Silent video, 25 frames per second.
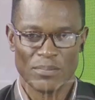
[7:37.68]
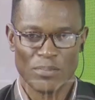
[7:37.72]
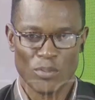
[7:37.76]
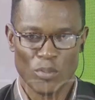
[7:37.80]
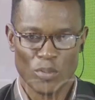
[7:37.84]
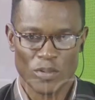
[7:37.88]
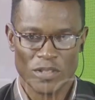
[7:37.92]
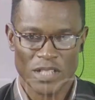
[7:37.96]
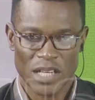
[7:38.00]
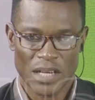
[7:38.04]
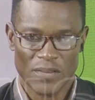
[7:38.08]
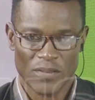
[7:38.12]

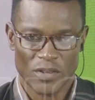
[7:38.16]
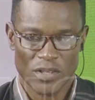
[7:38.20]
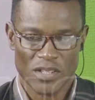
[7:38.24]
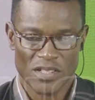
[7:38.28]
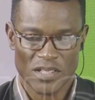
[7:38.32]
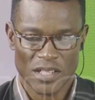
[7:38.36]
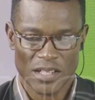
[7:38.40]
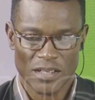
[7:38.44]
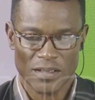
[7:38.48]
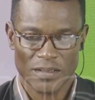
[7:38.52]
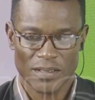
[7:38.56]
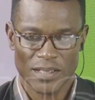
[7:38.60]
Abuja for
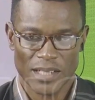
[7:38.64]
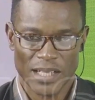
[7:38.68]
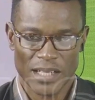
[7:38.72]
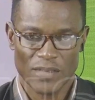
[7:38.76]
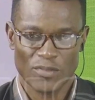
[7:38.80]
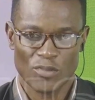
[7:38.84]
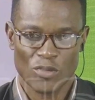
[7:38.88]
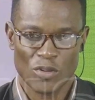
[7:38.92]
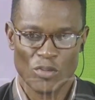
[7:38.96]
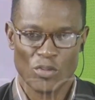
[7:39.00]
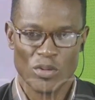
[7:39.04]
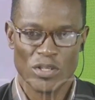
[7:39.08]
the second
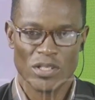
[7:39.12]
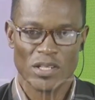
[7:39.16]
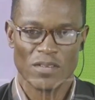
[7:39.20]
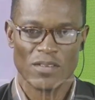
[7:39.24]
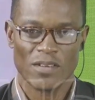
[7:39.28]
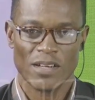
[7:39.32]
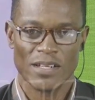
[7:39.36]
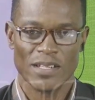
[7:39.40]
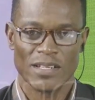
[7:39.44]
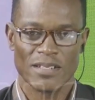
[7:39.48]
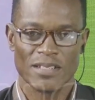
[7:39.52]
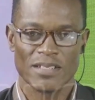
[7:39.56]
leg. We wish
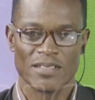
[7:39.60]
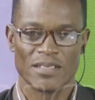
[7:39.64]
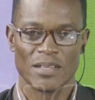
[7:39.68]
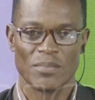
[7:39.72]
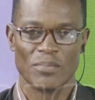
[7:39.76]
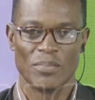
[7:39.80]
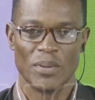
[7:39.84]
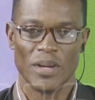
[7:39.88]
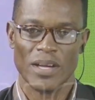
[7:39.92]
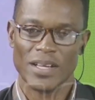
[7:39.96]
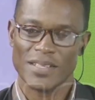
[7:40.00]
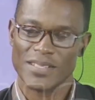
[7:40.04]
our ladies
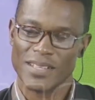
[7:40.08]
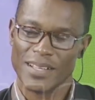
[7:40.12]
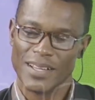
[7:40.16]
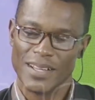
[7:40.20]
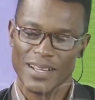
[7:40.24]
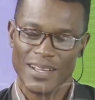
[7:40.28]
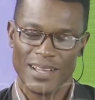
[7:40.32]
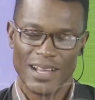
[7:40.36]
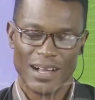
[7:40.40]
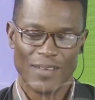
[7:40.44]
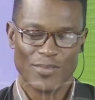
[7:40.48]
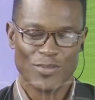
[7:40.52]
the best.
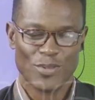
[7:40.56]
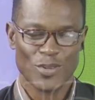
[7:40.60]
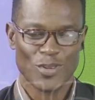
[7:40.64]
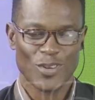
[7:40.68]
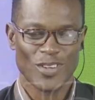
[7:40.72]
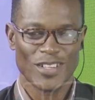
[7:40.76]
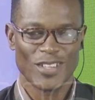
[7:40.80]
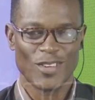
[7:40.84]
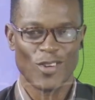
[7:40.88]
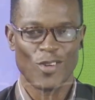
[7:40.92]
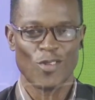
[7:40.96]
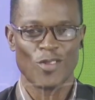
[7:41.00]
After
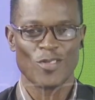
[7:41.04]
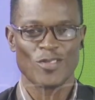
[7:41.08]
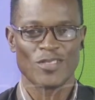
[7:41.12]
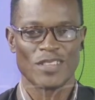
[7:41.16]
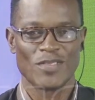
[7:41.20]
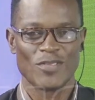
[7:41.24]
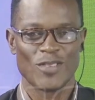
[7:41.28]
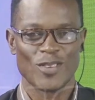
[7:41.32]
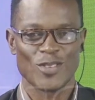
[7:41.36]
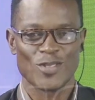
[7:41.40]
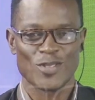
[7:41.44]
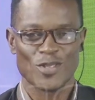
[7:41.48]
all, they always
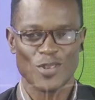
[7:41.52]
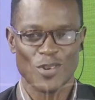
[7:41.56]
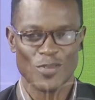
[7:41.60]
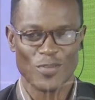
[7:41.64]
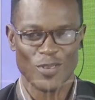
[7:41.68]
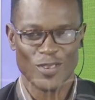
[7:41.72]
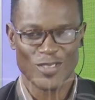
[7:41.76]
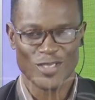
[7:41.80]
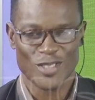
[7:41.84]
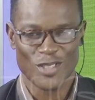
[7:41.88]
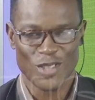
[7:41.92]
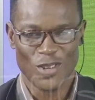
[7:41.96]
give us so
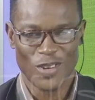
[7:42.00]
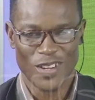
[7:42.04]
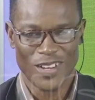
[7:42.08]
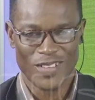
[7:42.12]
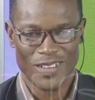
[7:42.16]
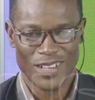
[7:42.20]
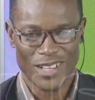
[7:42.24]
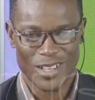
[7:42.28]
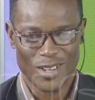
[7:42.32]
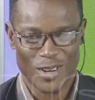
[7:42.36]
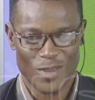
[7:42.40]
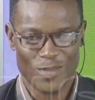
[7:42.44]
much
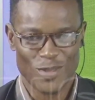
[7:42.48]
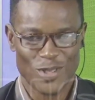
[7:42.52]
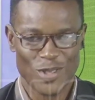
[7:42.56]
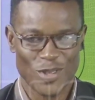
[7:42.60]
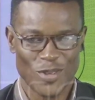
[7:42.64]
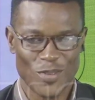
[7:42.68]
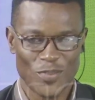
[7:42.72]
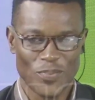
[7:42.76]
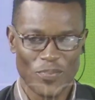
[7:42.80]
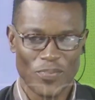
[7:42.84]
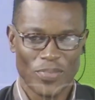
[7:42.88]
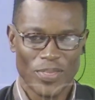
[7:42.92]
joy when it comes
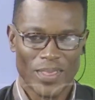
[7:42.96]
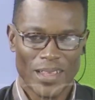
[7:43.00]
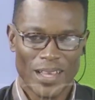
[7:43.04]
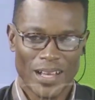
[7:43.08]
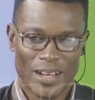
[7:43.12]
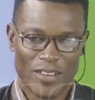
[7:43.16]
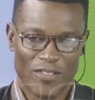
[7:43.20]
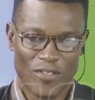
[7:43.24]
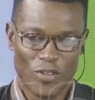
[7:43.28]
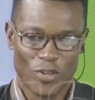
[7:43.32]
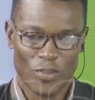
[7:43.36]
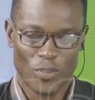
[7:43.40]
to
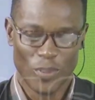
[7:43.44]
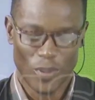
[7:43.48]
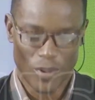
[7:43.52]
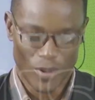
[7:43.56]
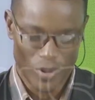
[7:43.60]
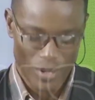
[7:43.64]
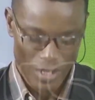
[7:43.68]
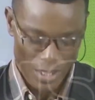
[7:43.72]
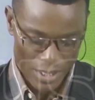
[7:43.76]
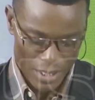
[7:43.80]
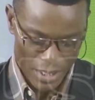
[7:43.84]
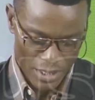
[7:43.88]
uh,
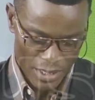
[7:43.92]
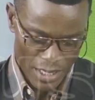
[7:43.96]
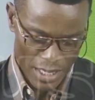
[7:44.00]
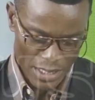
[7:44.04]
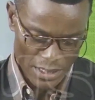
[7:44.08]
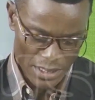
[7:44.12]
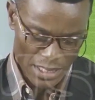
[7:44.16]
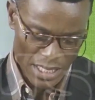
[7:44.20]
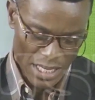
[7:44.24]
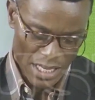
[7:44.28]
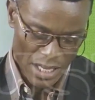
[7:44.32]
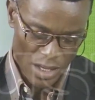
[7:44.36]
football.
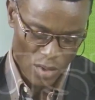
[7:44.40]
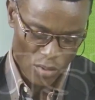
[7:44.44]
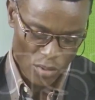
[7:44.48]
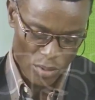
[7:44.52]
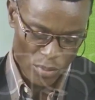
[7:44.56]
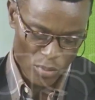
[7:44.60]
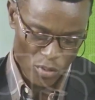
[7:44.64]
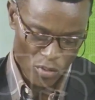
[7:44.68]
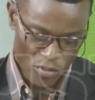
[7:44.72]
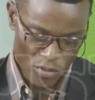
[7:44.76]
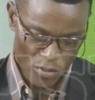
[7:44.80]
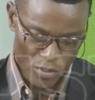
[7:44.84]
Right now,
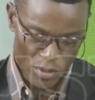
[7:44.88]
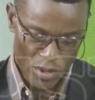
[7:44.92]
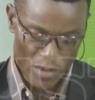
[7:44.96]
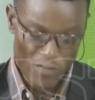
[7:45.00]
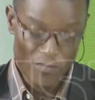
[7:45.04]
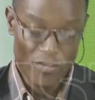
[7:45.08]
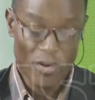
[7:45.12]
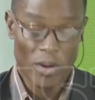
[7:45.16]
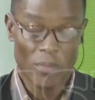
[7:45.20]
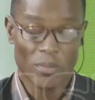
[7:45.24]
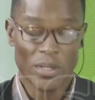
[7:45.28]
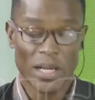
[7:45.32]
we move
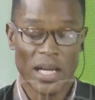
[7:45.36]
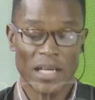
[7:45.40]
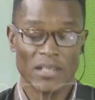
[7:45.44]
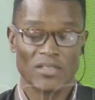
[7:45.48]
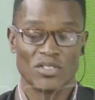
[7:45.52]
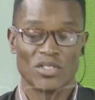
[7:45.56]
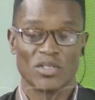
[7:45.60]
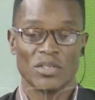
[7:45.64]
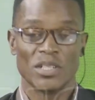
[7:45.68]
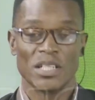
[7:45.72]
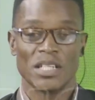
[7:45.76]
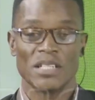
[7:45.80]
away from
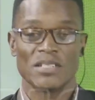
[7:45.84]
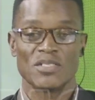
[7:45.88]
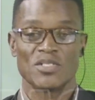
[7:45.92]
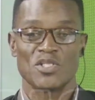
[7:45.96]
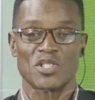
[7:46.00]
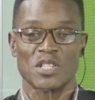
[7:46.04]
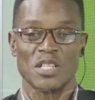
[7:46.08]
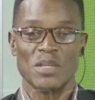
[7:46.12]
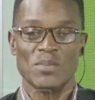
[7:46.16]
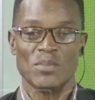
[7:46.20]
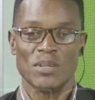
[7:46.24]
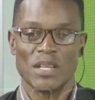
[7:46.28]

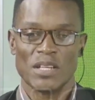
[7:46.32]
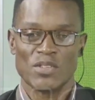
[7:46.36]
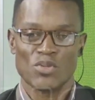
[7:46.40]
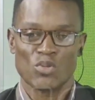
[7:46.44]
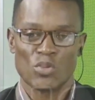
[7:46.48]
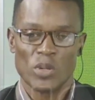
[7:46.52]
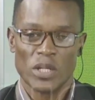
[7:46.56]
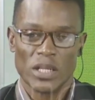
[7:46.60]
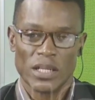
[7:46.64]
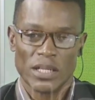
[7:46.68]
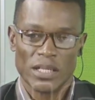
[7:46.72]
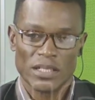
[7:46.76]
Nigerian team.
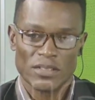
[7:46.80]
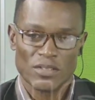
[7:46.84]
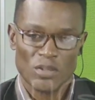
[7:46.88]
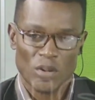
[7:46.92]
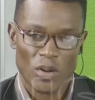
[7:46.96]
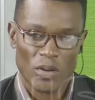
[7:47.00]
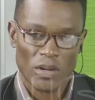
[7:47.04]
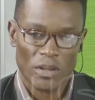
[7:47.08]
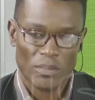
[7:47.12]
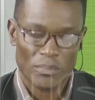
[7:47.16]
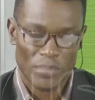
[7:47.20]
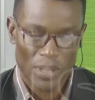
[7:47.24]
Let's quickly
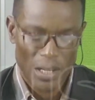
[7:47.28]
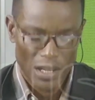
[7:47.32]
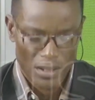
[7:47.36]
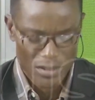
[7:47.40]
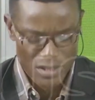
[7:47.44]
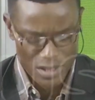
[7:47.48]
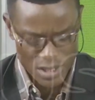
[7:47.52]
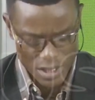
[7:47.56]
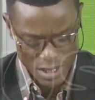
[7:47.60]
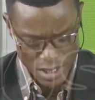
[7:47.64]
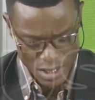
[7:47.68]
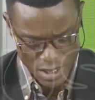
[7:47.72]
talk
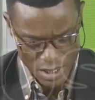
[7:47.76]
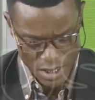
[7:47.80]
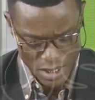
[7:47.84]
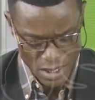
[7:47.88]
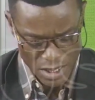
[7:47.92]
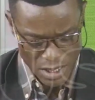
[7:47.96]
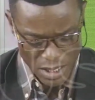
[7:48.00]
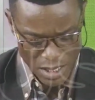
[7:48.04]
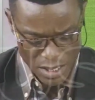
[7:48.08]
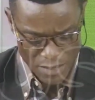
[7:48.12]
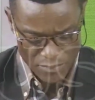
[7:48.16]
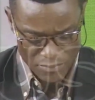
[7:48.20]
about uh,
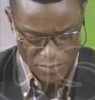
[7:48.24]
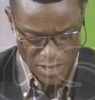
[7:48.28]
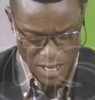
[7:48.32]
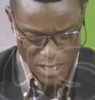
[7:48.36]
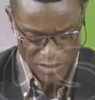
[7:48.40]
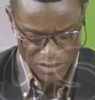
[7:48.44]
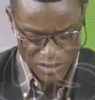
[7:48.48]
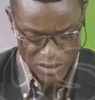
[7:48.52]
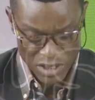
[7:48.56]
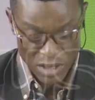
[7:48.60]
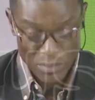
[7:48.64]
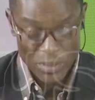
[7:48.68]
a
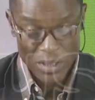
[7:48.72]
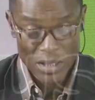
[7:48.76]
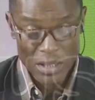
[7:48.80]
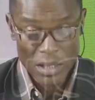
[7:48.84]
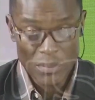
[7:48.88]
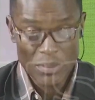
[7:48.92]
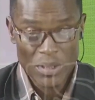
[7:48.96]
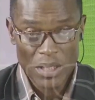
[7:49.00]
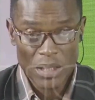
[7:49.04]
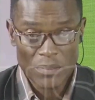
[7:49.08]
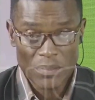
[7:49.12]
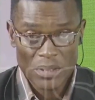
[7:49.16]
match that'll be
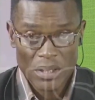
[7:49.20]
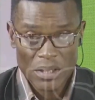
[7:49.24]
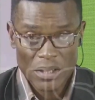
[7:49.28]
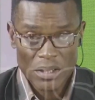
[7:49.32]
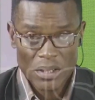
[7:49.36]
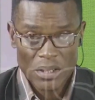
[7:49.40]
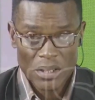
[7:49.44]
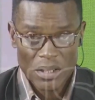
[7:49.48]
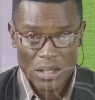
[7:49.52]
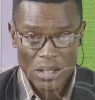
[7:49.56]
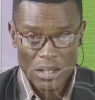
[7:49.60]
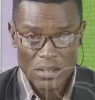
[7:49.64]
coming up
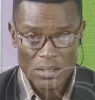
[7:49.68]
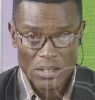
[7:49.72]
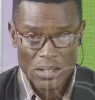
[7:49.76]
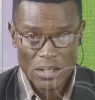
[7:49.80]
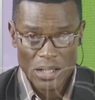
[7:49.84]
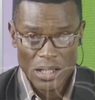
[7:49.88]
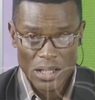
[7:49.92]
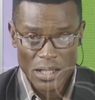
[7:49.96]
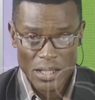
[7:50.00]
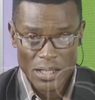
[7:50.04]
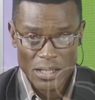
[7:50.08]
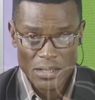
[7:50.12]
uh,
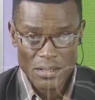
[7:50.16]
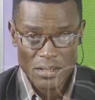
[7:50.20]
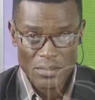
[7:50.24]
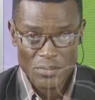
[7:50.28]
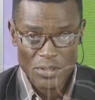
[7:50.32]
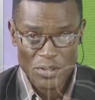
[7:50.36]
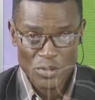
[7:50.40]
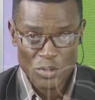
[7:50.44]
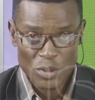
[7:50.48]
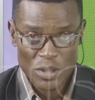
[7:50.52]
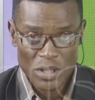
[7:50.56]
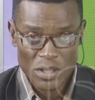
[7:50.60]

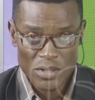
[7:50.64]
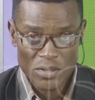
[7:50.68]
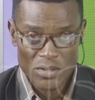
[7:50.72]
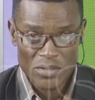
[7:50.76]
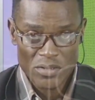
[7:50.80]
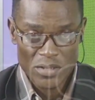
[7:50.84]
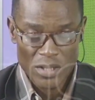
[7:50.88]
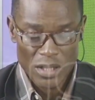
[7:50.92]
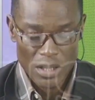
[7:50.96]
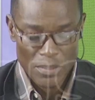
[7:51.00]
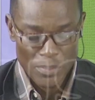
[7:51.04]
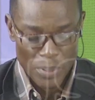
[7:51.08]
tonight between
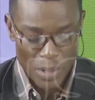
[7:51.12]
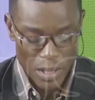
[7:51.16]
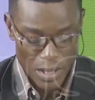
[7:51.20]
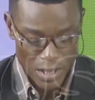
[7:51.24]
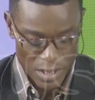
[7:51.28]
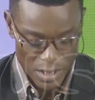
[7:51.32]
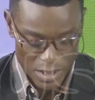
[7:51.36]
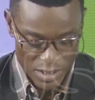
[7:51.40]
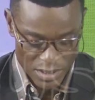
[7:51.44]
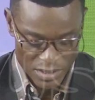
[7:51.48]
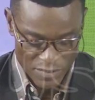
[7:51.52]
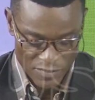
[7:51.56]
Crystal
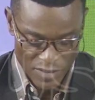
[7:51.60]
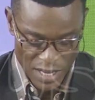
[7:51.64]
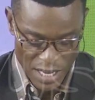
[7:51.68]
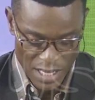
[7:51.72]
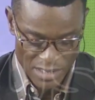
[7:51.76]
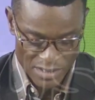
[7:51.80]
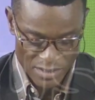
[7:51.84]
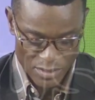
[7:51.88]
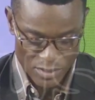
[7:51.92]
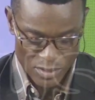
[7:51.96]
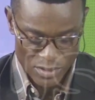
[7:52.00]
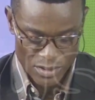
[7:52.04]
Palace
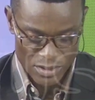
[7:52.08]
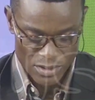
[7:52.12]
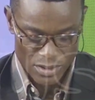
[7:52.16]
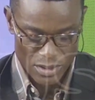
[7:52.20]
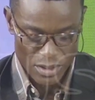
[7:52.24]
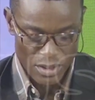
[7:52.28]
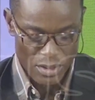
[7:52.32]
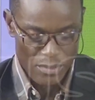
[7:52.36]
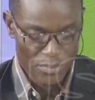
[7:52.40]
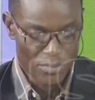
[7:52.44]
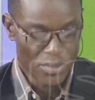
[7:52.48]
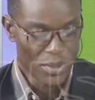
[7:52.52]
versus
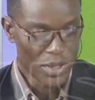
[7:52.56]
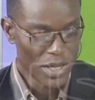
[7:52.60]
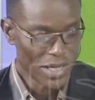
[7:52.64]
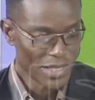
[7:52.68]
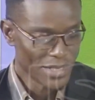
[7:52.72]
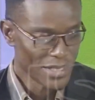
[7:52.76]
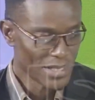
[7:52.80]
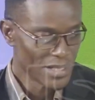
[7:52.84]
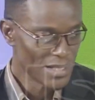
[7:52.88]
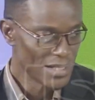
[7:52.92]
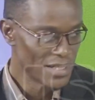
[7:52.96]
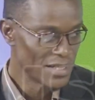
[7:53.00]

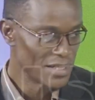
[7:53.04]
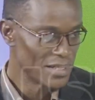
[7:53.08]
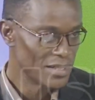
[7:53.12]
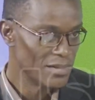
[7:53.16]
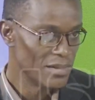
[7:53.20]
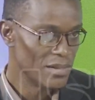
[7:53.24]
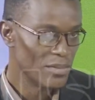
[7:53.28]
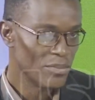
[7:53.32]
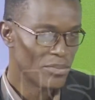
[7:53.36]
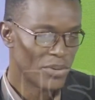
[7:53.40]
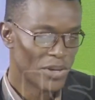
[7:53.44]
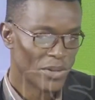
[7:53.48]

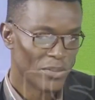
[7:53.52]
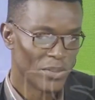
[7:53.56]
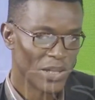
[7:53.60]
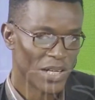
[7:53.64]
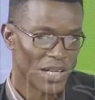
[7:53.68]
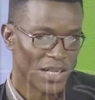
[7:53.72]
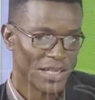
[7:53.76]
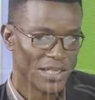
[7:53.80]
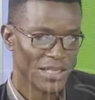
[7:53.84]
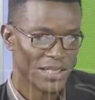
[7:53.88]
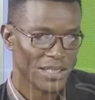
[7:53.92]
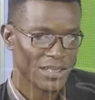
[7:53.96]
Brighton.
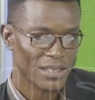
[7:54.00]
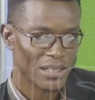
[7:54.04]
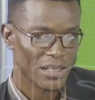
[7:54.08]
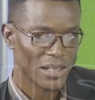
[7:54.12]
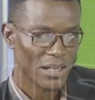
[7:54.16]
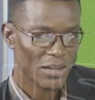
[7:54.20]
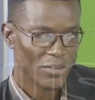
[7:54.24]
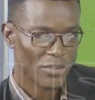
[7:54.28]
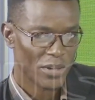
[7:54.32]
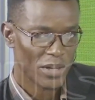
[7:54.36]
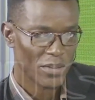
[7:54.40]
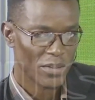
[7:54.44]
Premier
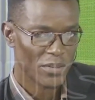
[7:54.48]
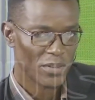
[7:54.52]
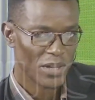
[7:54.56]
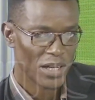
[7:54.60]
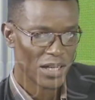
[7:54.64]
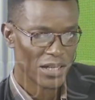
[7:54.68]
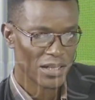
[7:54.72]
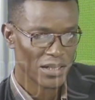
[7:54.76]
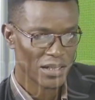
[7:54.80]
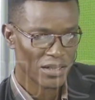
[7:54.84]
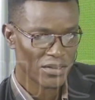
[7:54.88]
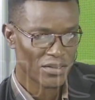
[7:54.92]
League,
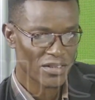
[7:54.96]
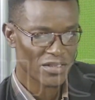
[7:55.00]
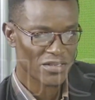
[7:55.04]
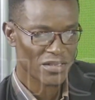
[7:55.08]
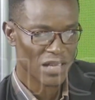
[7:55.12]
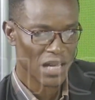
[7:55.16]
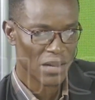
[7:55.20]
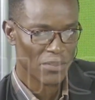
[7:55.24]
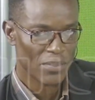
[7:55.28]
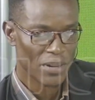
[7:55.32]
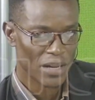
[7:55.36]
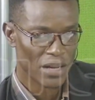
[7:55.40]
Premier League,
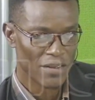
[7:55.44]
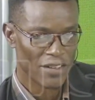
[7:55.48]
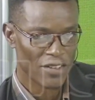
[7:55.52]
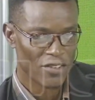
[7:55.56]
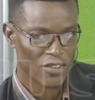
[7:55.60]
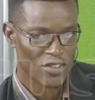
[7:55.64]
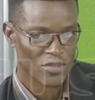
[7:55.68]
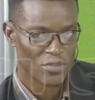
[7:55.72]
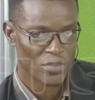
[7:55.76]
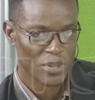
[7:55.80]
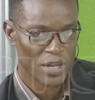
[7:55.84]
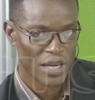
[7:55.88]
Crystal
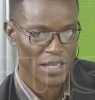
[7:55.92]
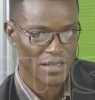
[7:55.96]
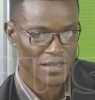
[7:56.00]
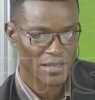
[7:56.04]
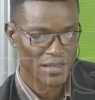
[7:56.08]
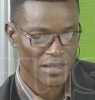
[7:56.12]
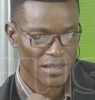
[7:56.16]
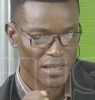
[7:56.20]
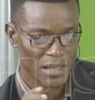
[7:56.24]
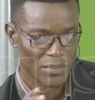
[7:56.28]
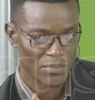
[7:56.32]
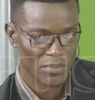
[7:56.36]
Palace versus
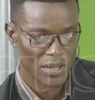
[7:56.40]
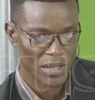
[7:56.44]
Brighton.